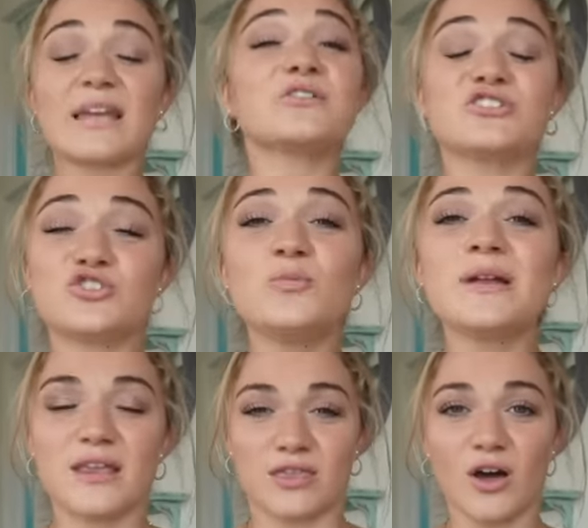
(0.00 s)
there was too
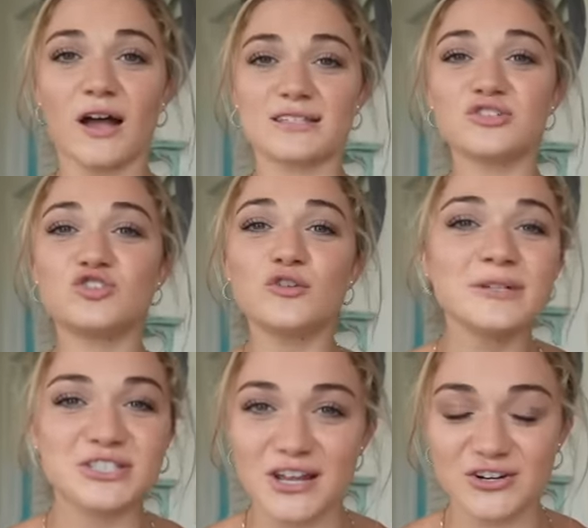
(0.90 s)
many thoughts and too
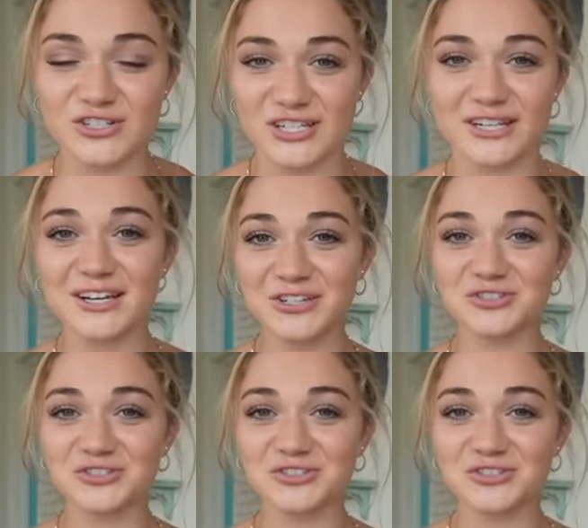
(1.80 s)
much energy